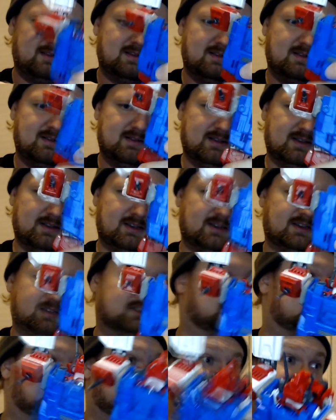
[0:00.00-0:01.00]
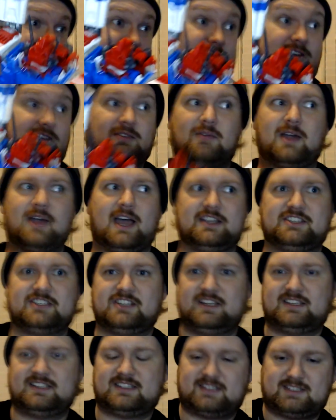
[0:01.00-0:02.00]
Consistent ratchets,
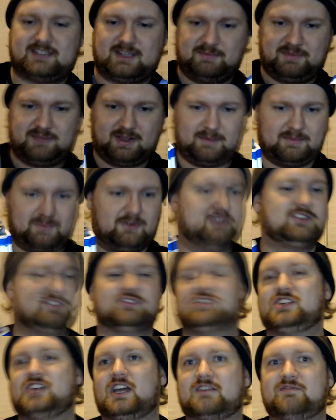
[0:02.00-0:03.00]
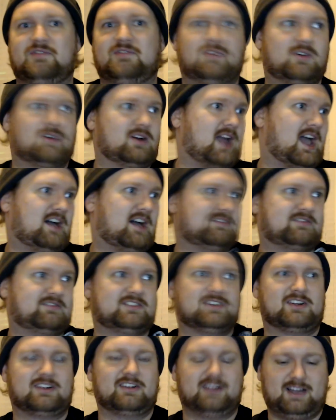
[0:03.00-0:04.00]
something I'm going to check for
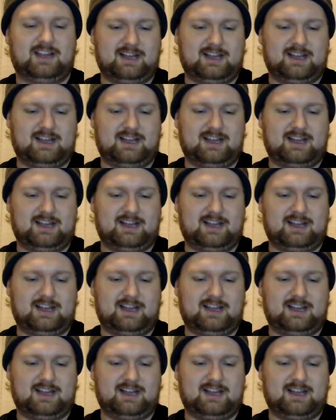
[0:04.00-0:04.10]
after